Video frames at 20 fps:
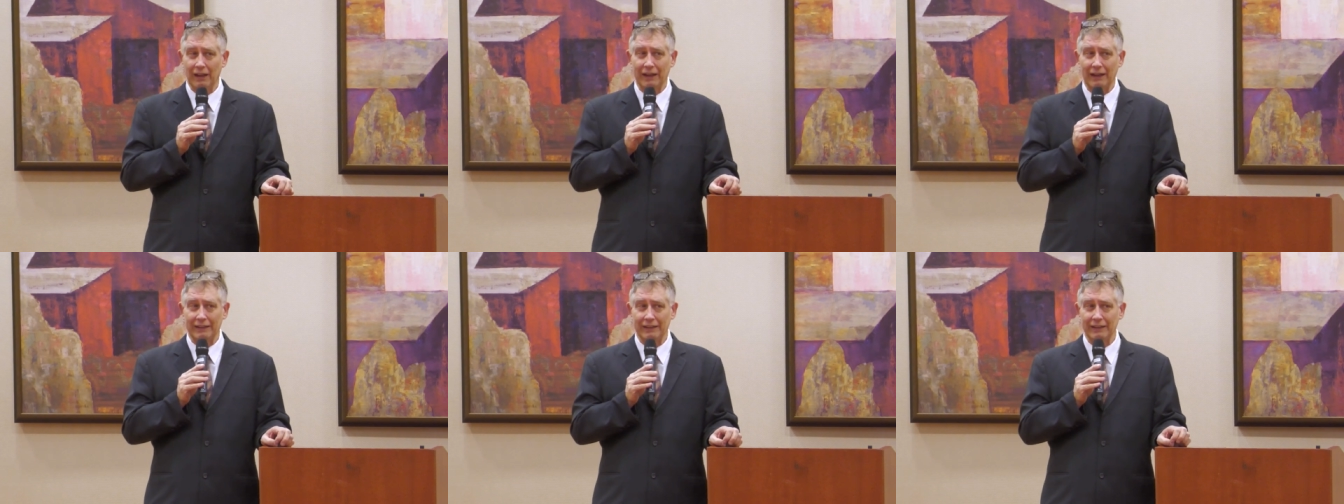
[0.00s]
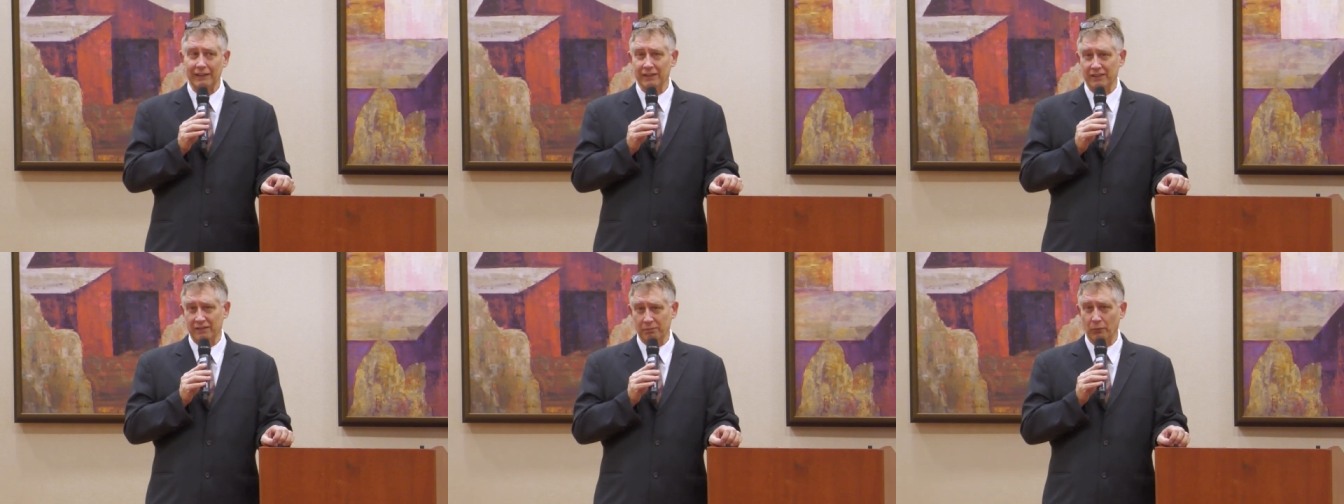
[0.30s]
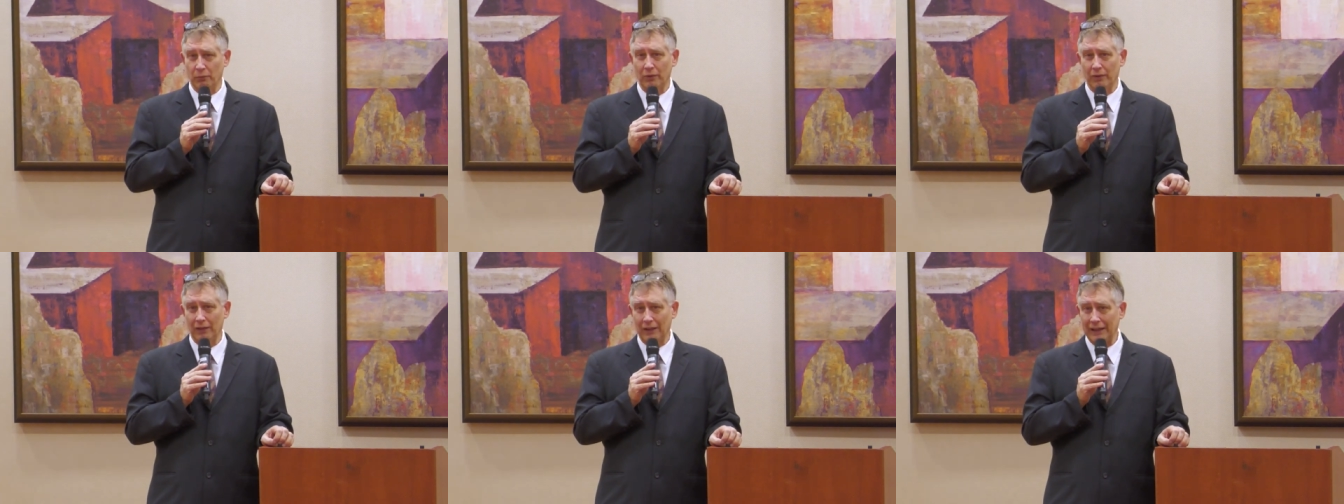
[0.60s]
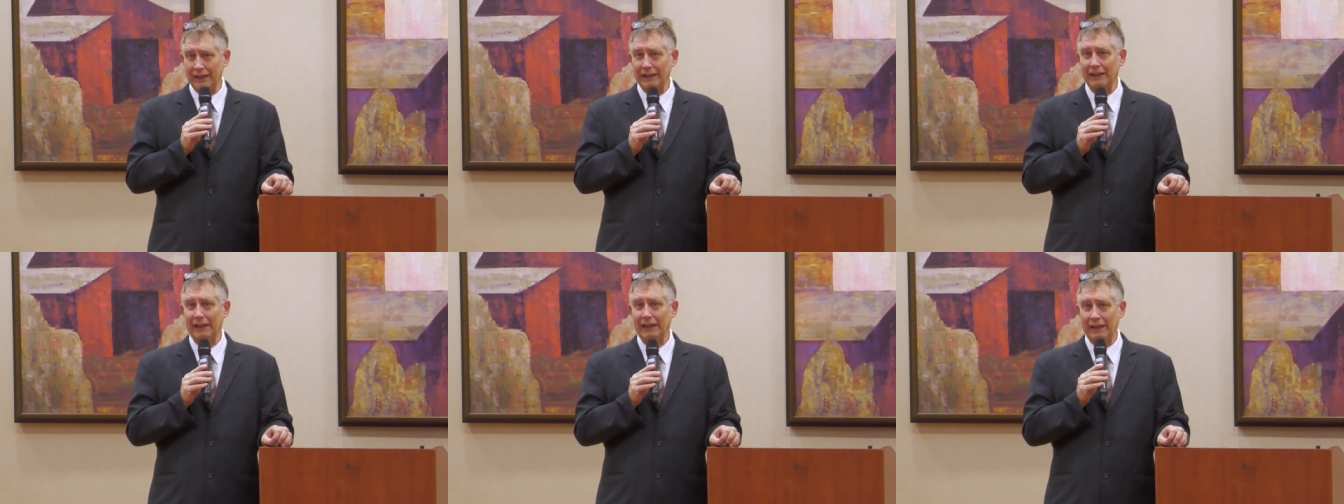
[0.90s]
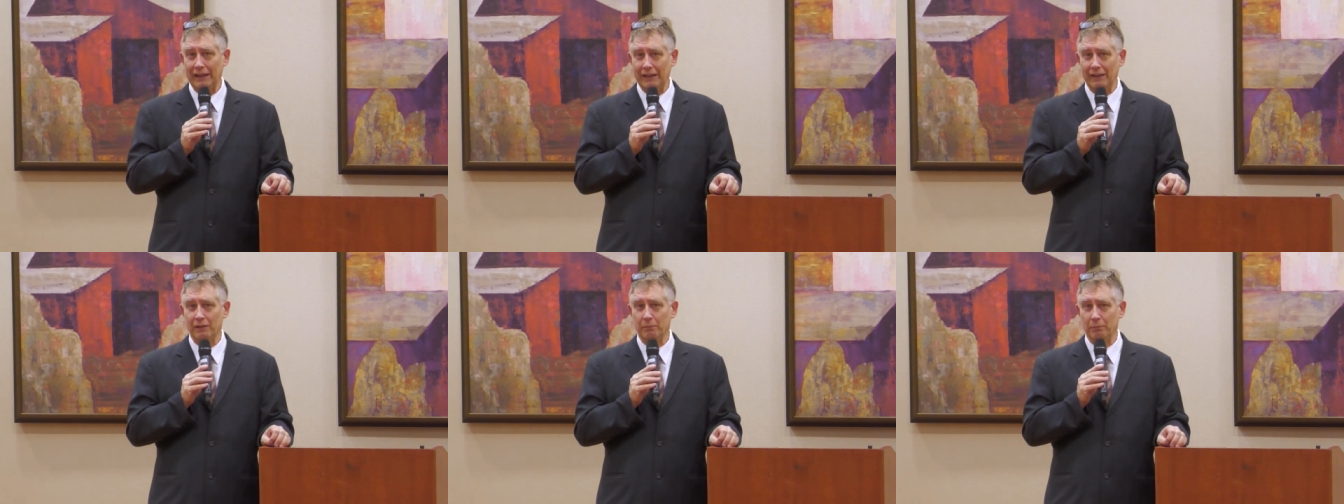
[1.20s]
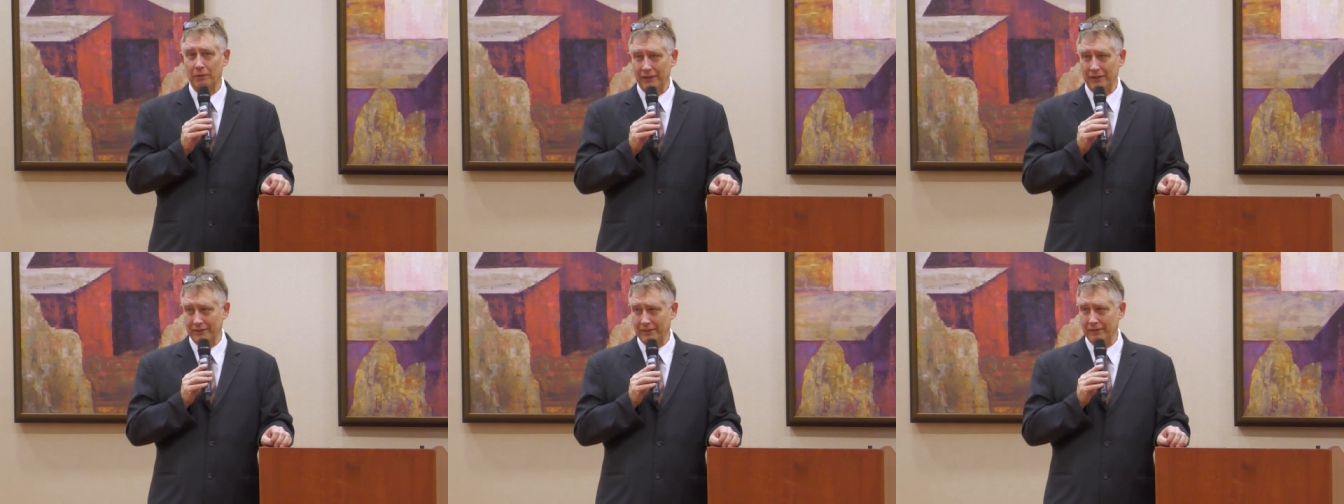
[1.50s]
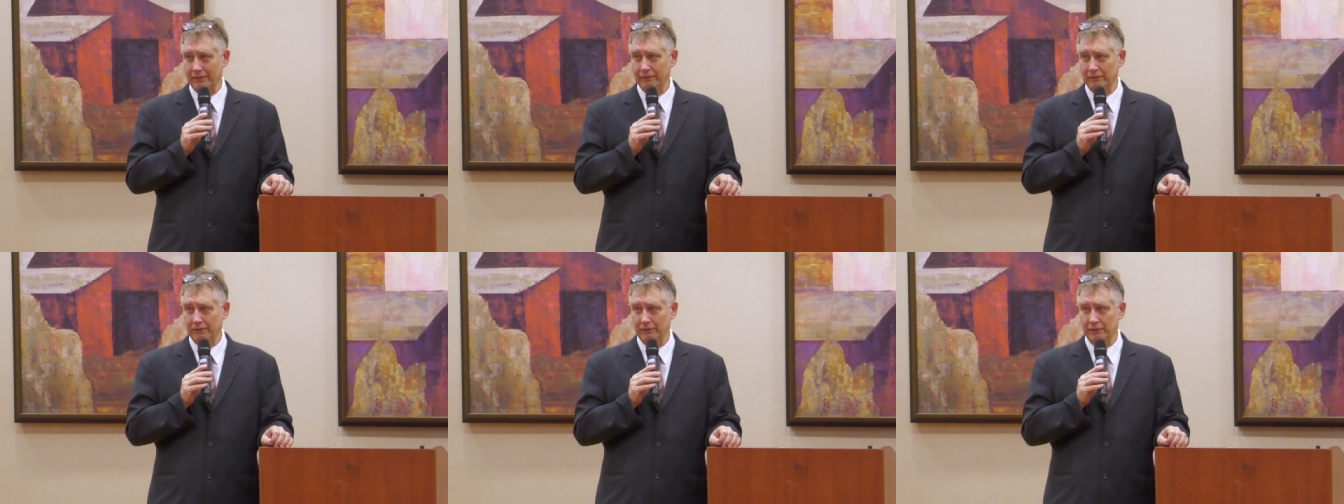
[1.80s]
I think it's more like an
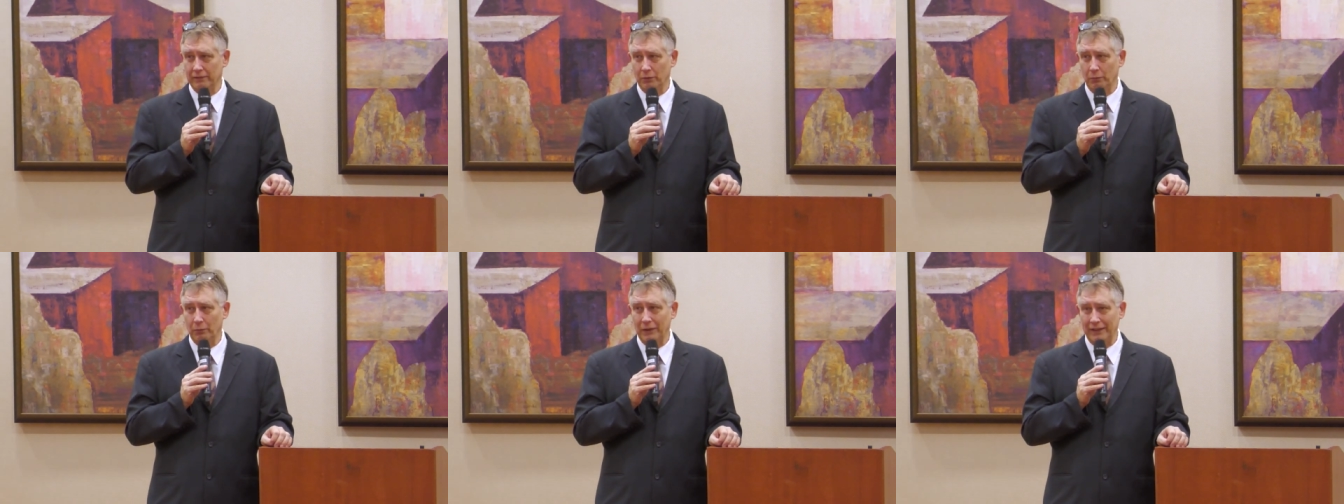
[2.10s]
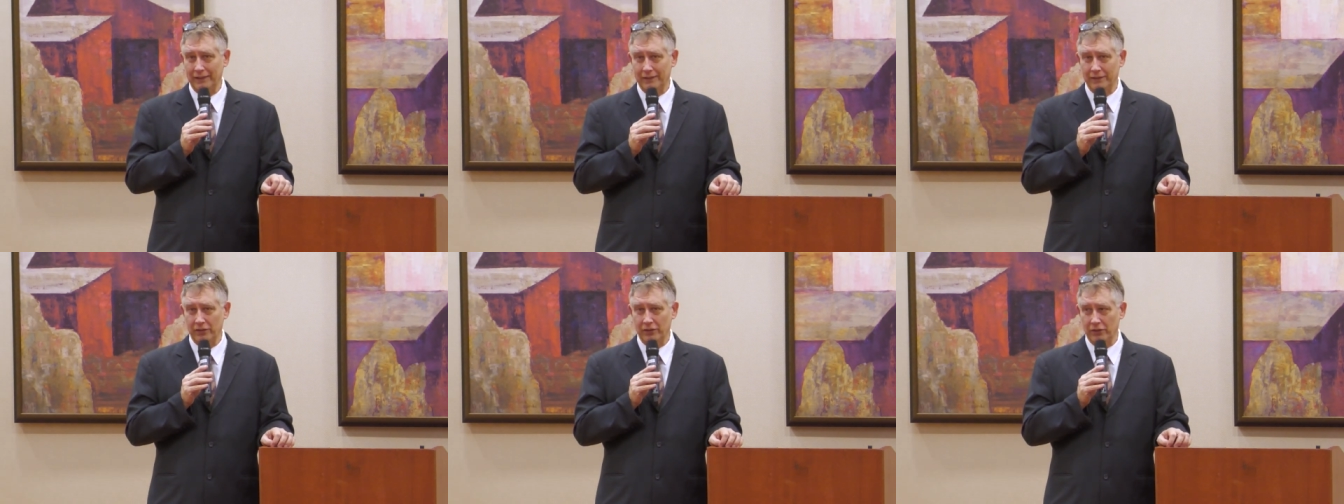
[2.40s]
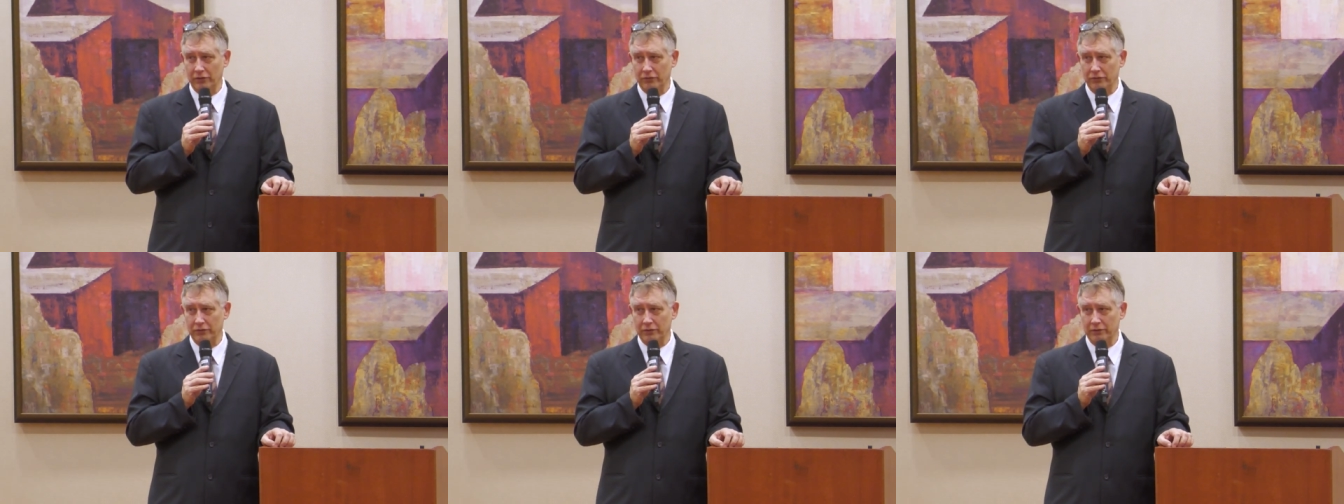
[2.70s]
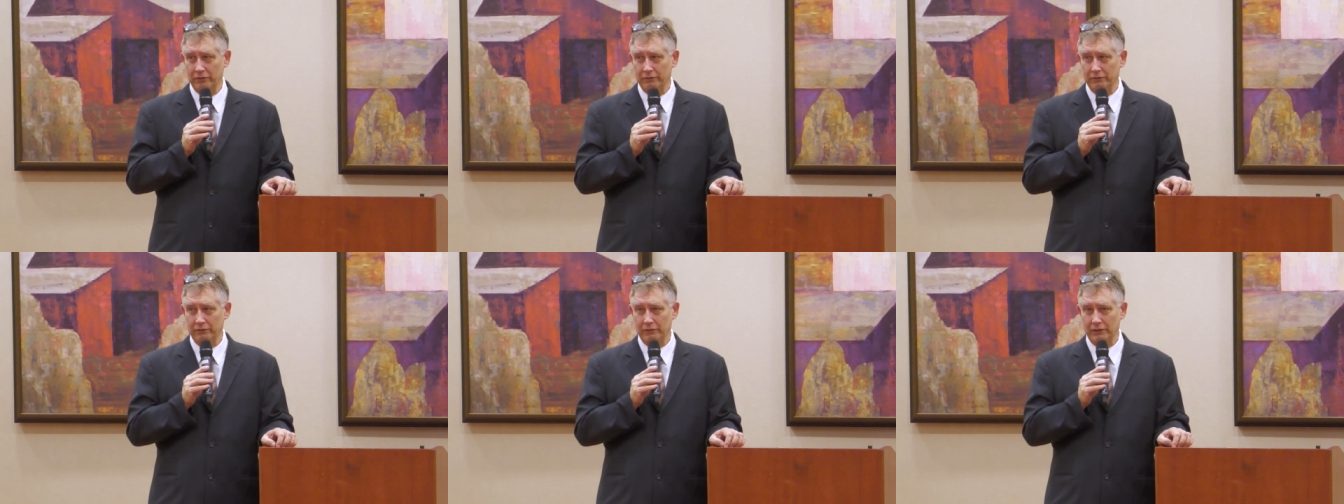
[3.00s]
antidepressant, the way it's used.